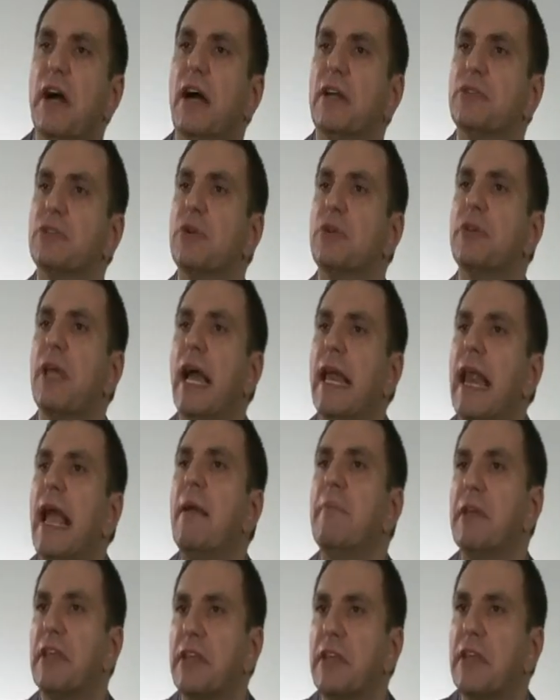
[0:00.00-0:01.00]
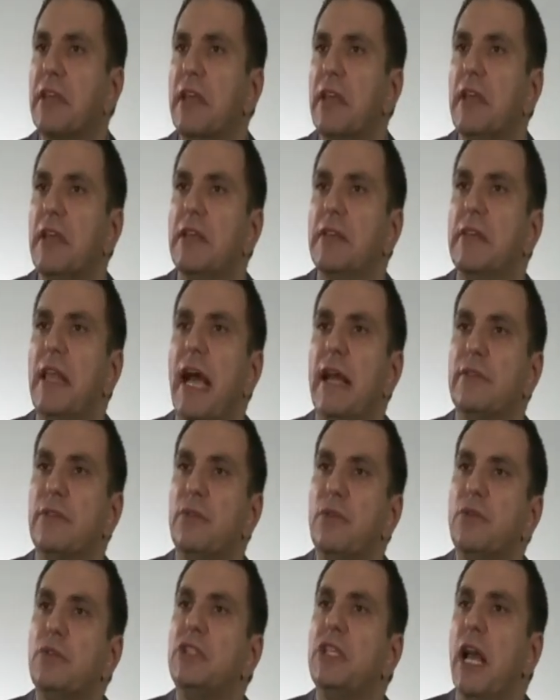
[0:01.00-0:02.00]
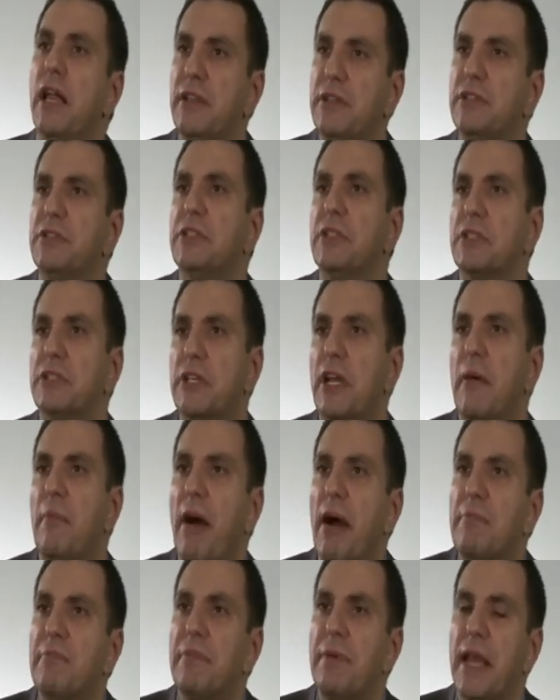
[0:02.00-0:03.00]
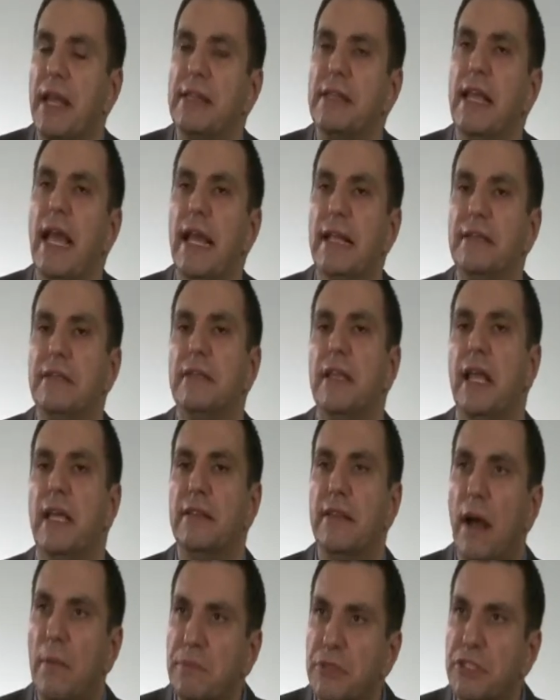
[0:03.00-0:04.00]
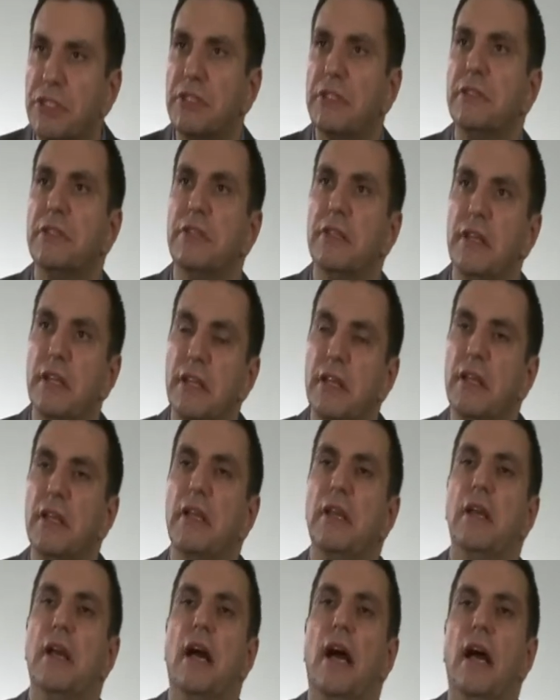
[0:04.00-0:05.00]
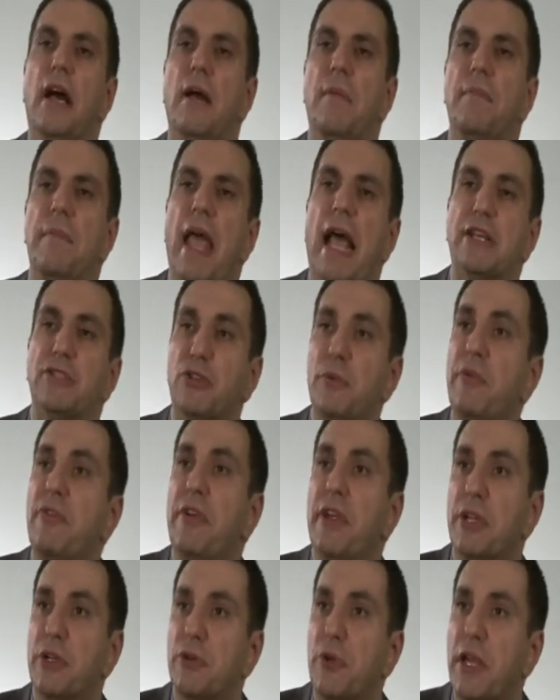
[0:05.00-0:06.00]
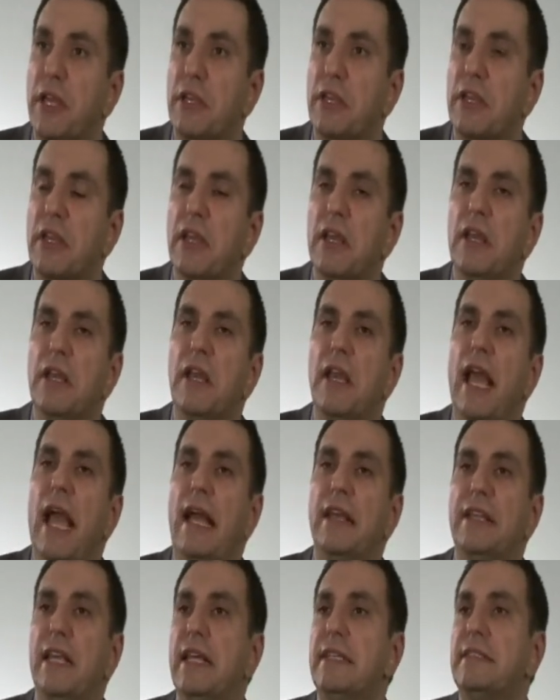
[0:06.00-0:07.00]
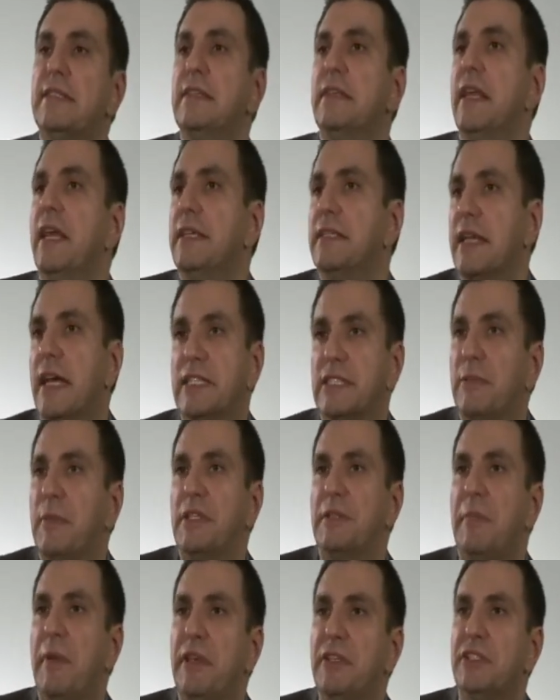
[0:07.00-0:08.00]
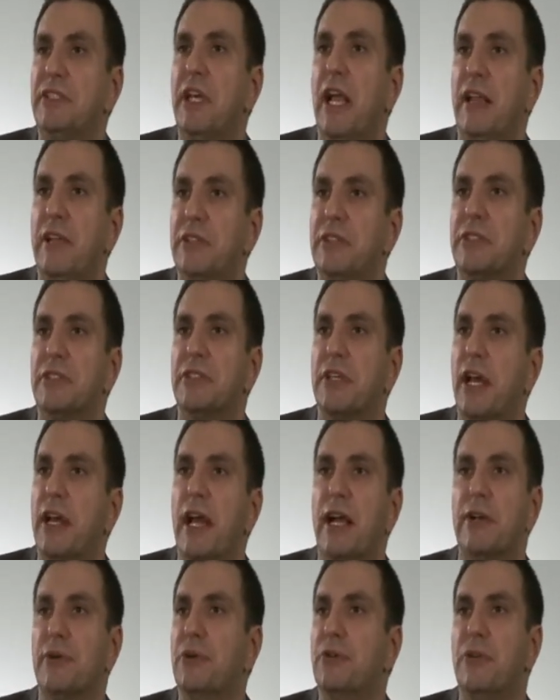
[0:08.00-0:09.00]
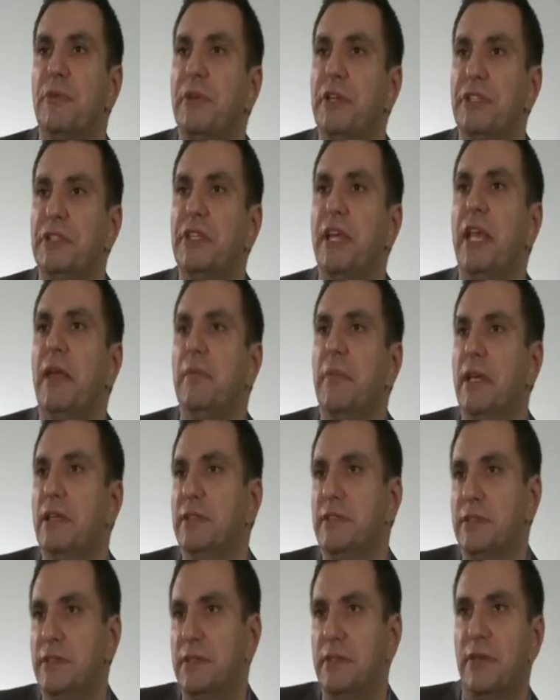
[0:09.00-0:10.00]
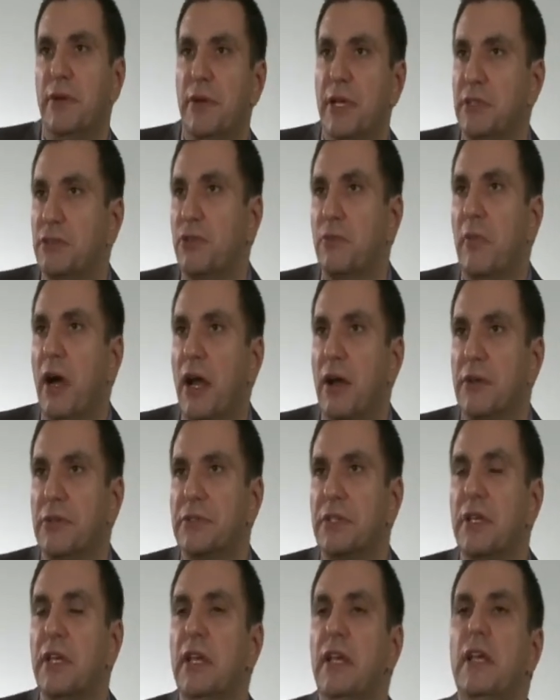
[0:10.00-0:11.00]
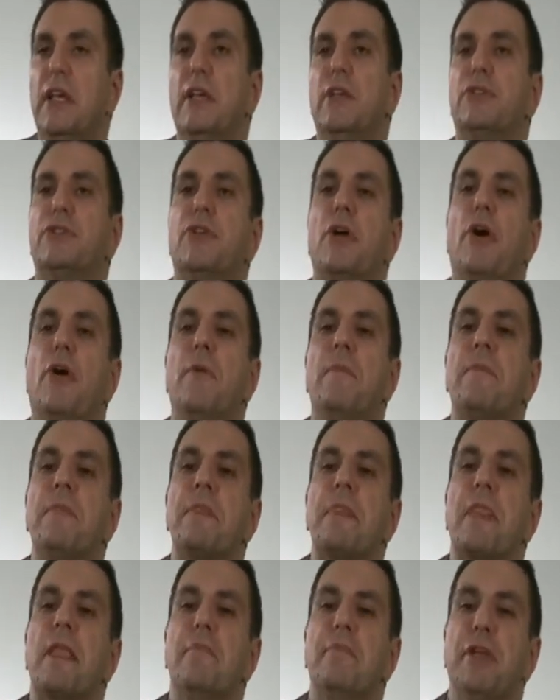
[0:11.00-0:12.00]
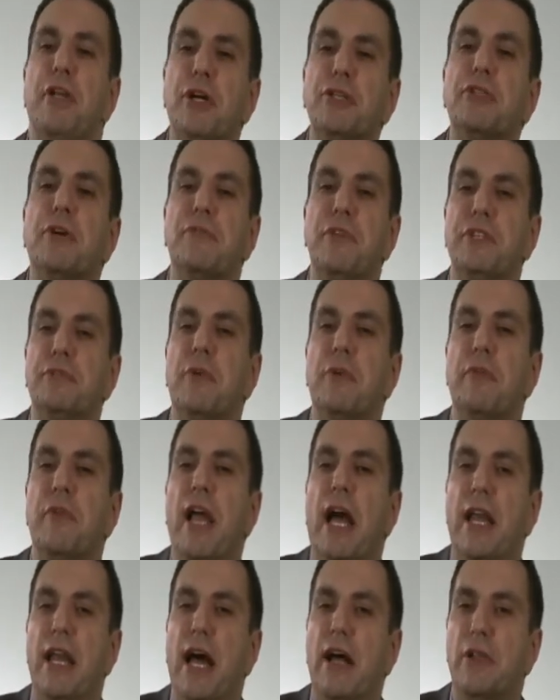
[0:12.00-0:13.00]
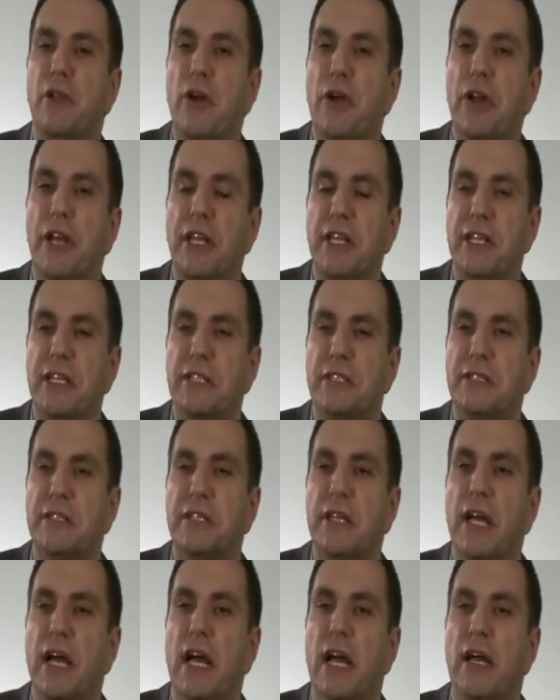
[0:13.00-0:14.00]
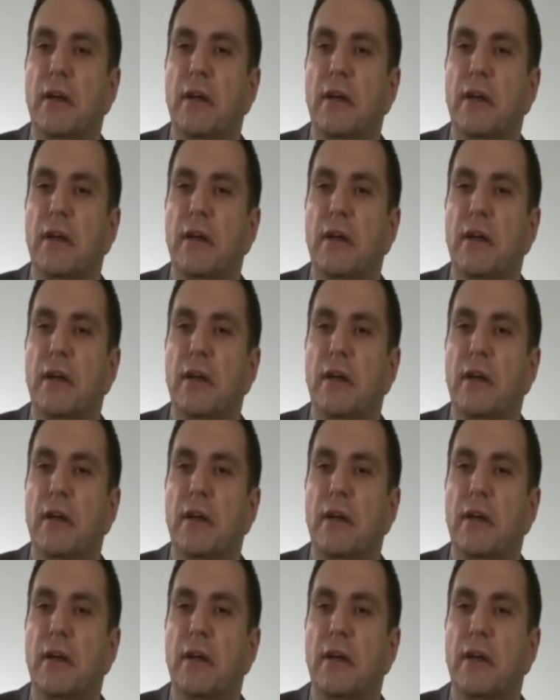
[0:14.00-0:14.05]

are so dynamic that new challenges come up, and then the adoption has to be very quick. And yesterday's customer experience challenges are not going to be the same as tomorrow's. So because of this, what we are now learning is